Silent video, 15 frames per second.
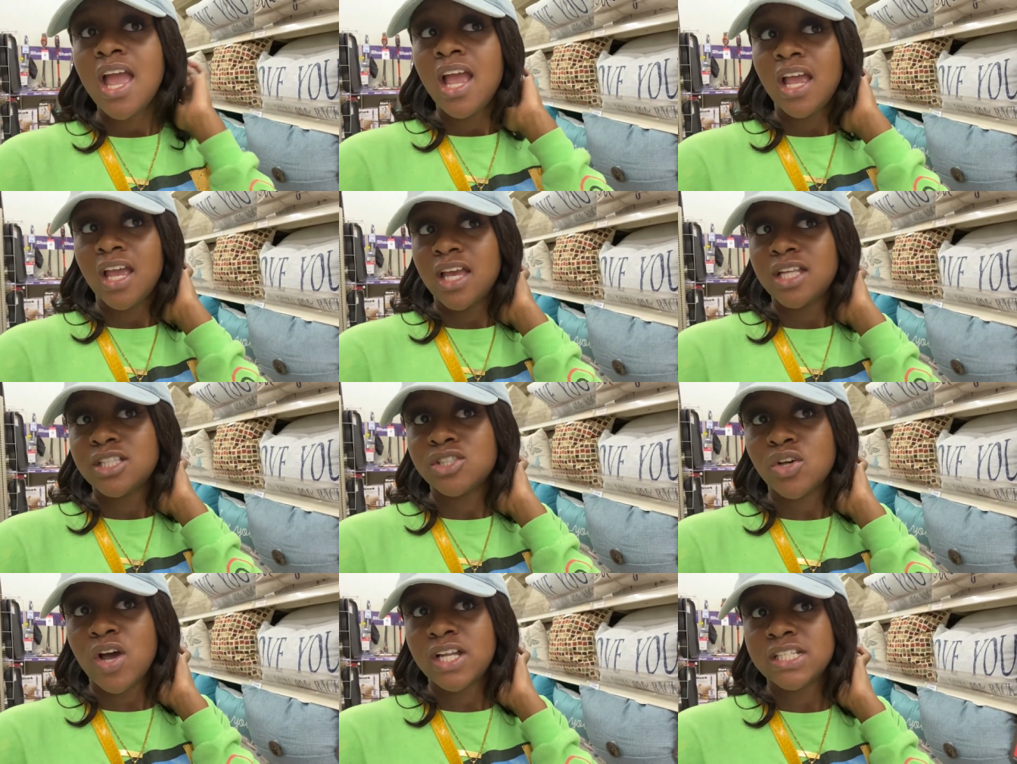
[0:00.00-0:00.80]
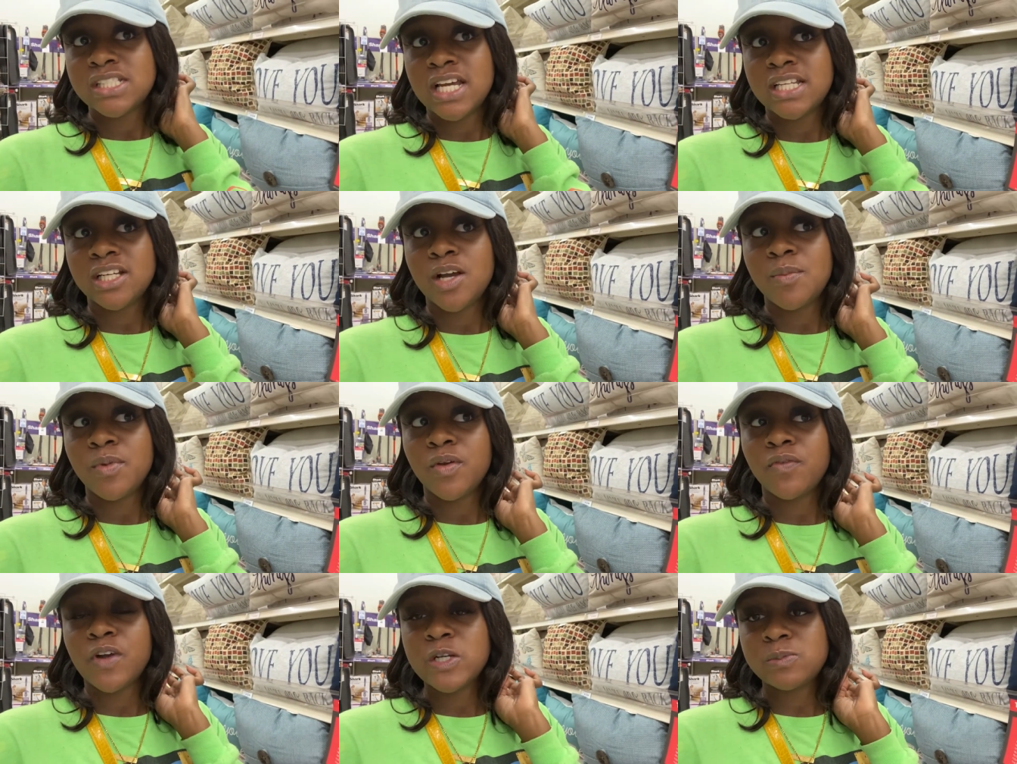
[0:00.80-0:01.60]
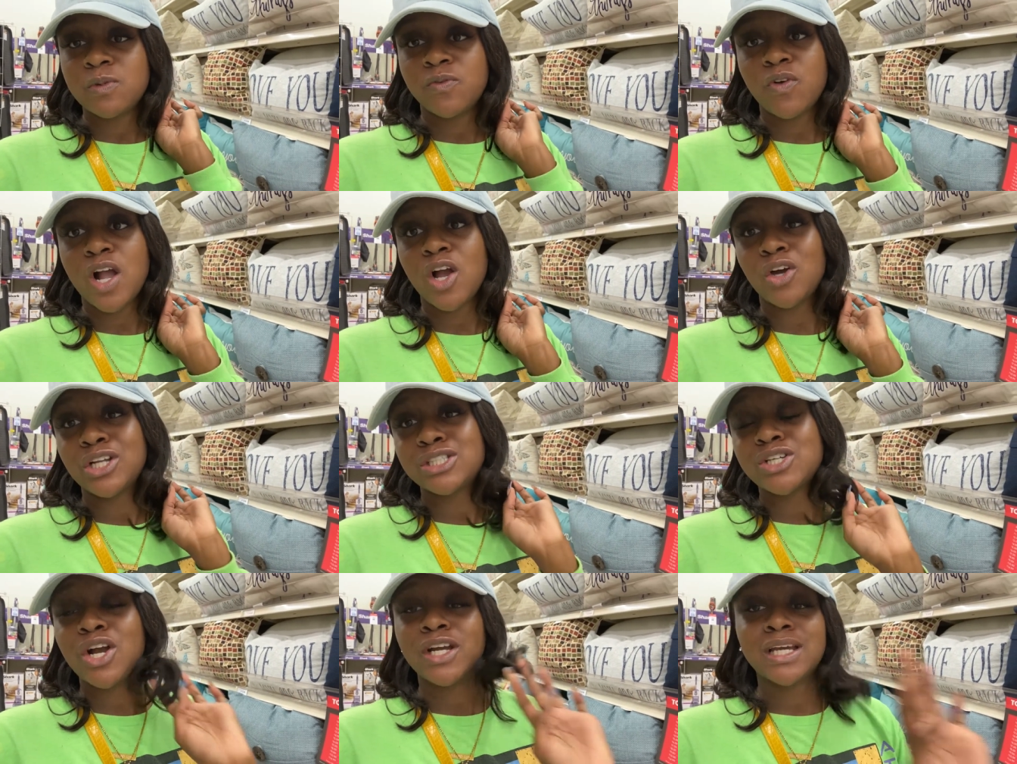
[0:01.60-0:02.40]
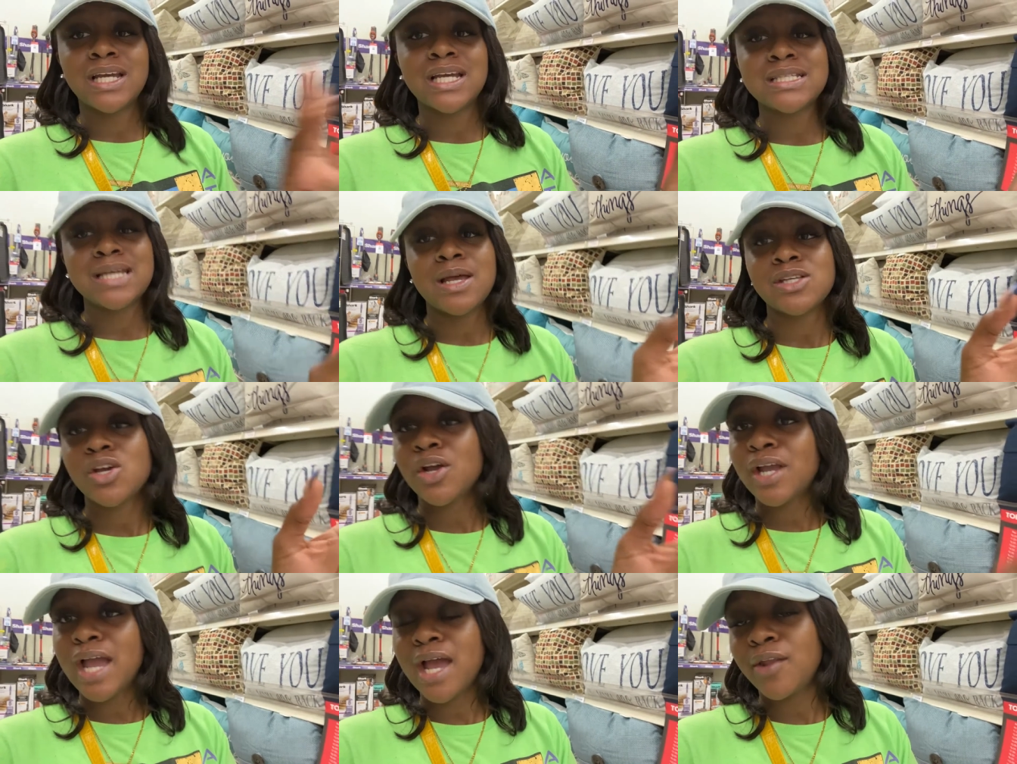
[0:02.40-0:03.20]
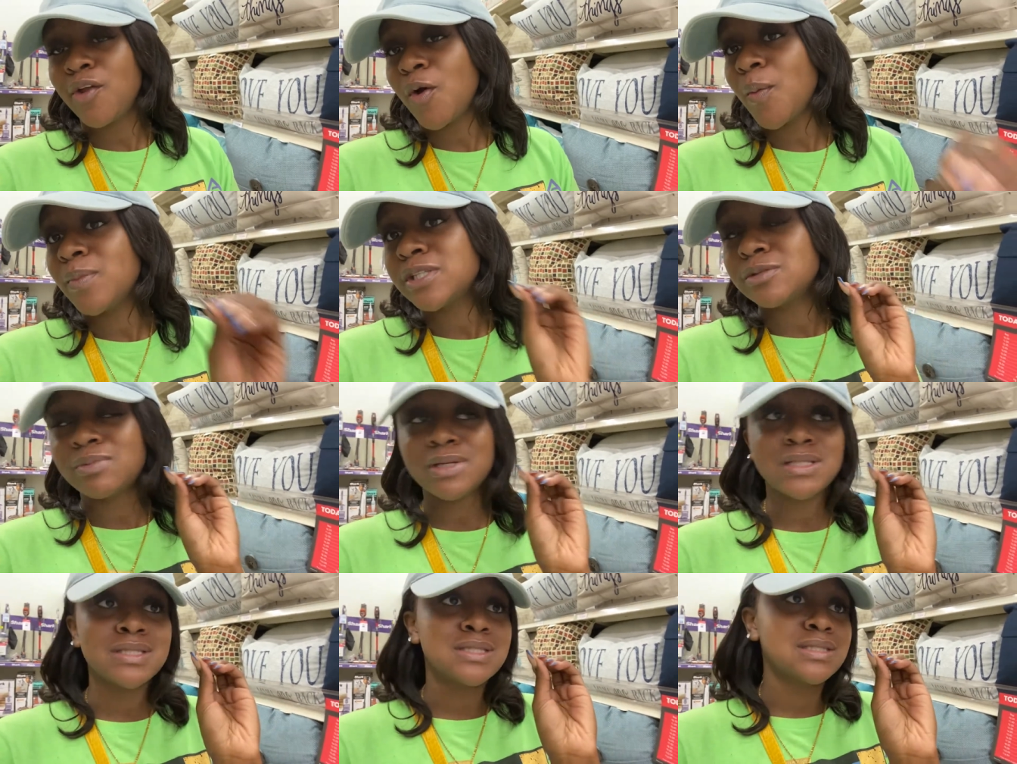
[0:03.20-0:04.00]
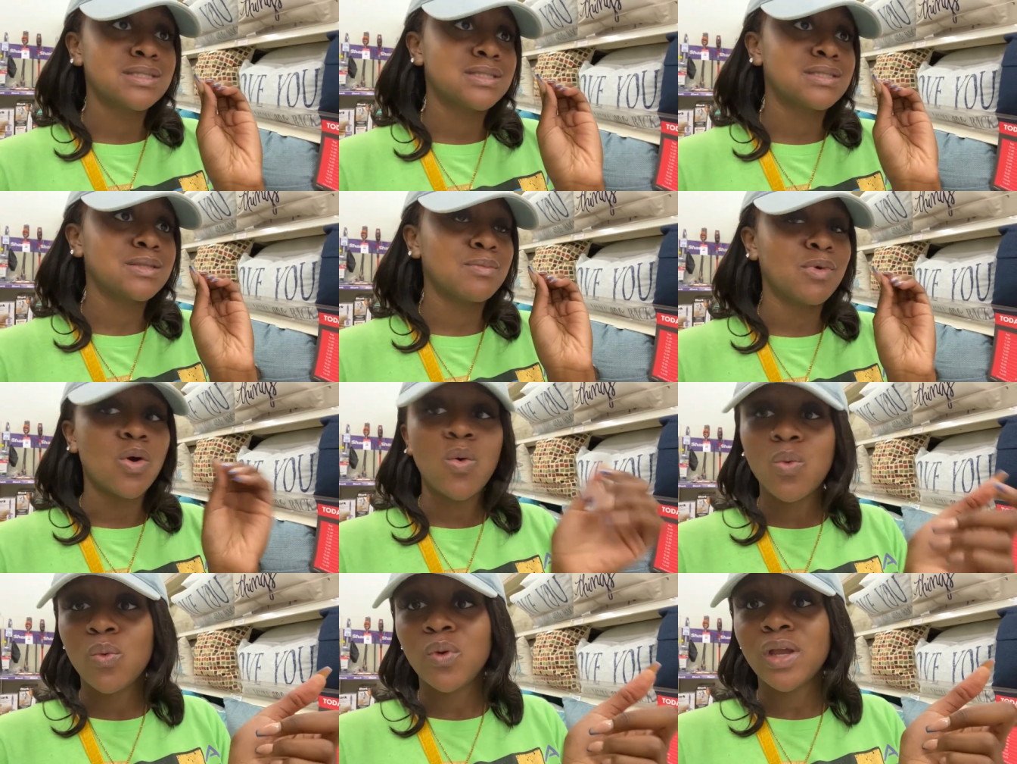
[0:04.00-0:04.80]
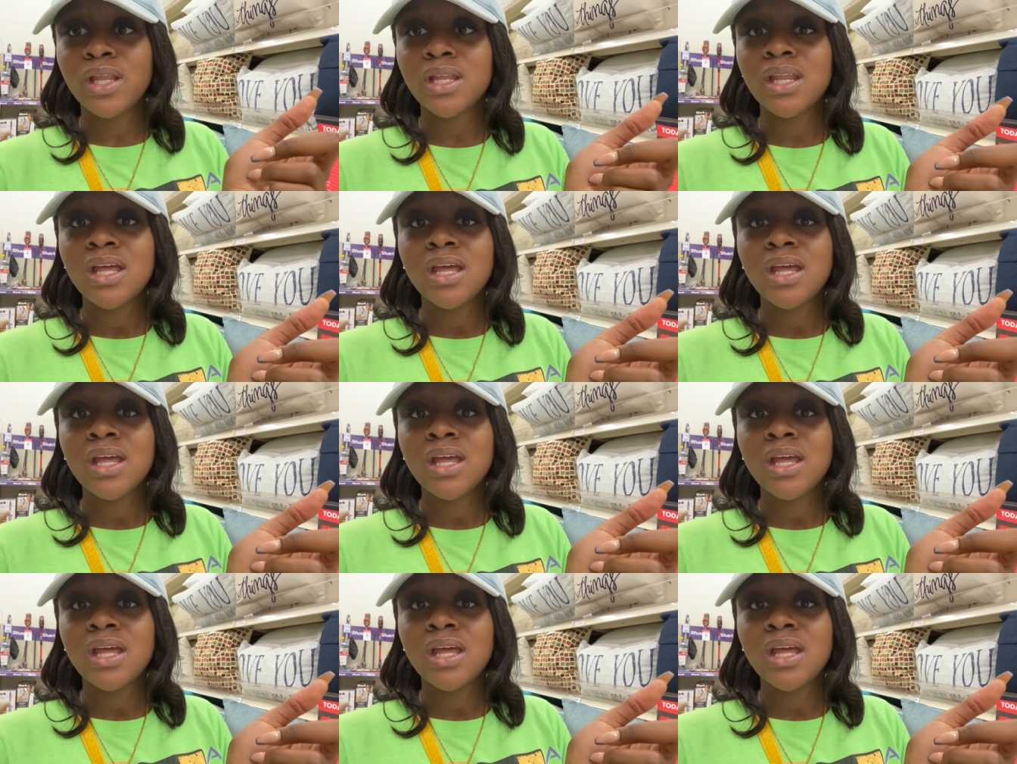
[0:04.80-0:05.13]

And so I decided to come here first before I go to Target because at Target I know I'm going to spend some coin.